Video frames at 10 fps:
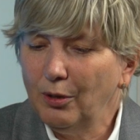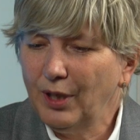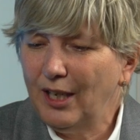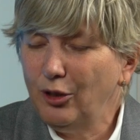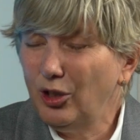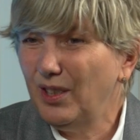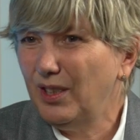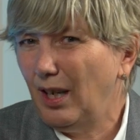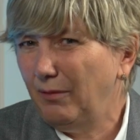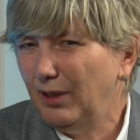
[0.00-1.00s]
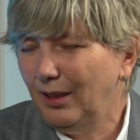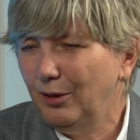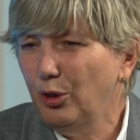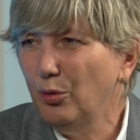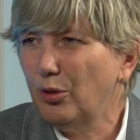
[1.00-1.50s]
locations, having a
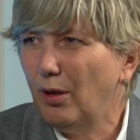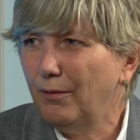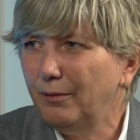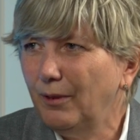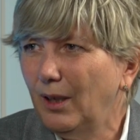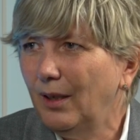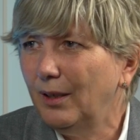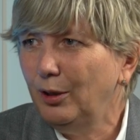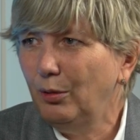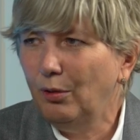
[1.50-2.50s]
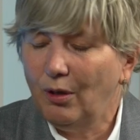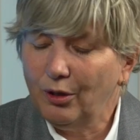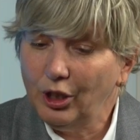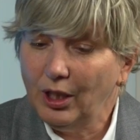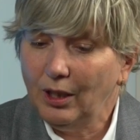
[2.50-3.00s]
new software, a new
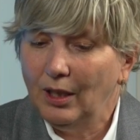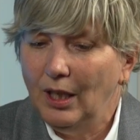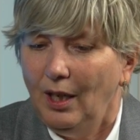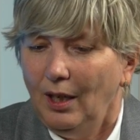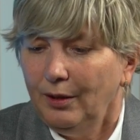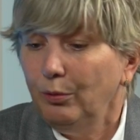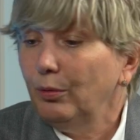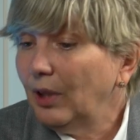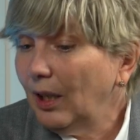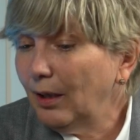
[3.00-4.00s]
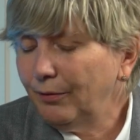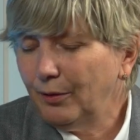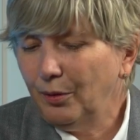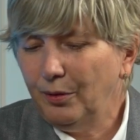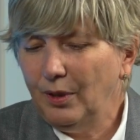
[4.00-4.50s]
logic, new
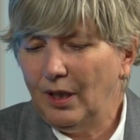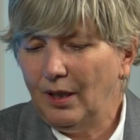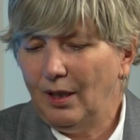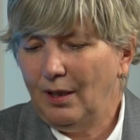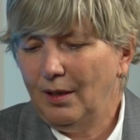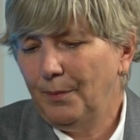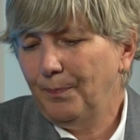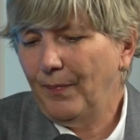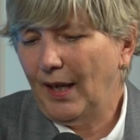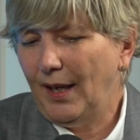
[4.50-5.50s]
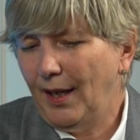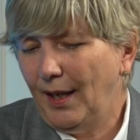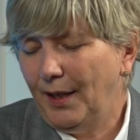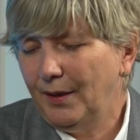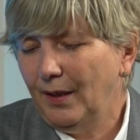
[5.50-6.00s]
telephone,
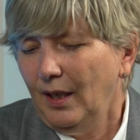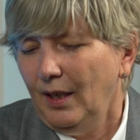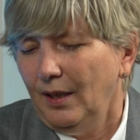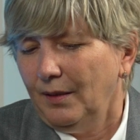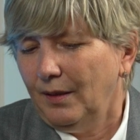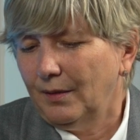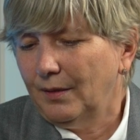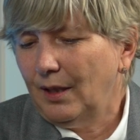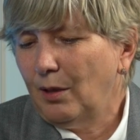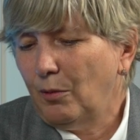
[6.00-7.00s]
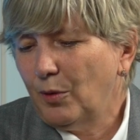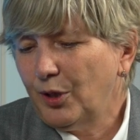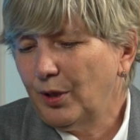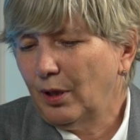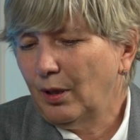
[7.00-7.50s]
and there
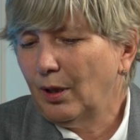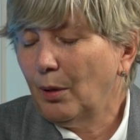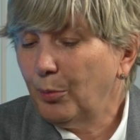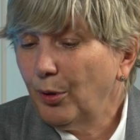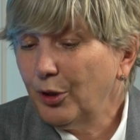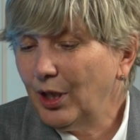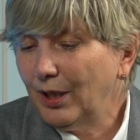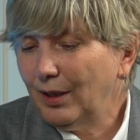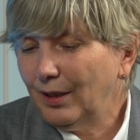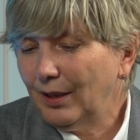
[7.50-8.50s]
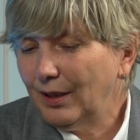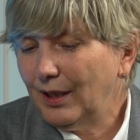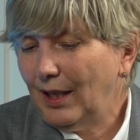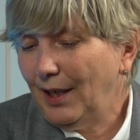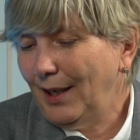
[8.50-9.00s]
was a project
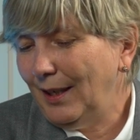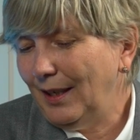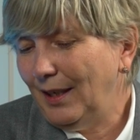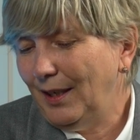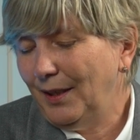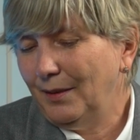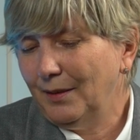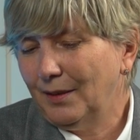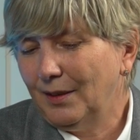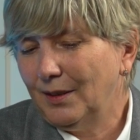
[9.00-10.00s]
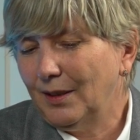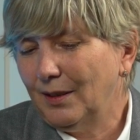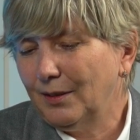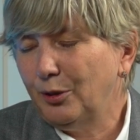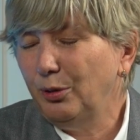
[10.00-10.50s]
guy, and
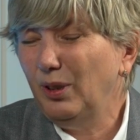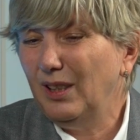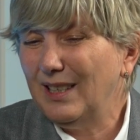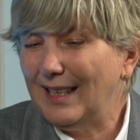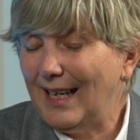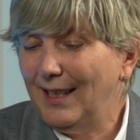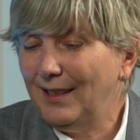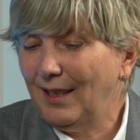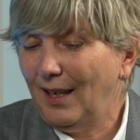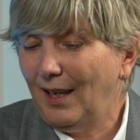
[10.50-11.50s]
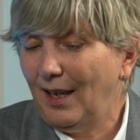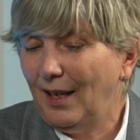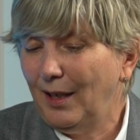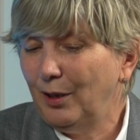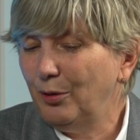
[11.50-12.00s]
2 years later,
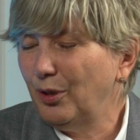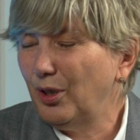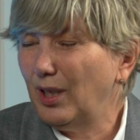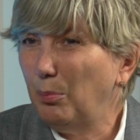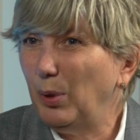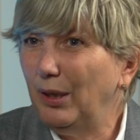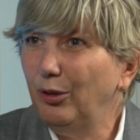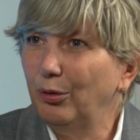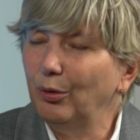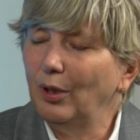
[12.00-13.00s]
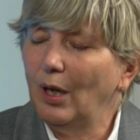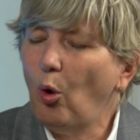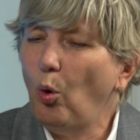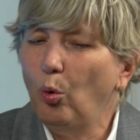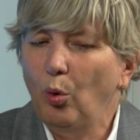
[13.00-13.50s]
I could step into the
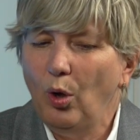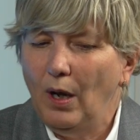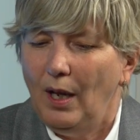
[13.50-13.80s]
whole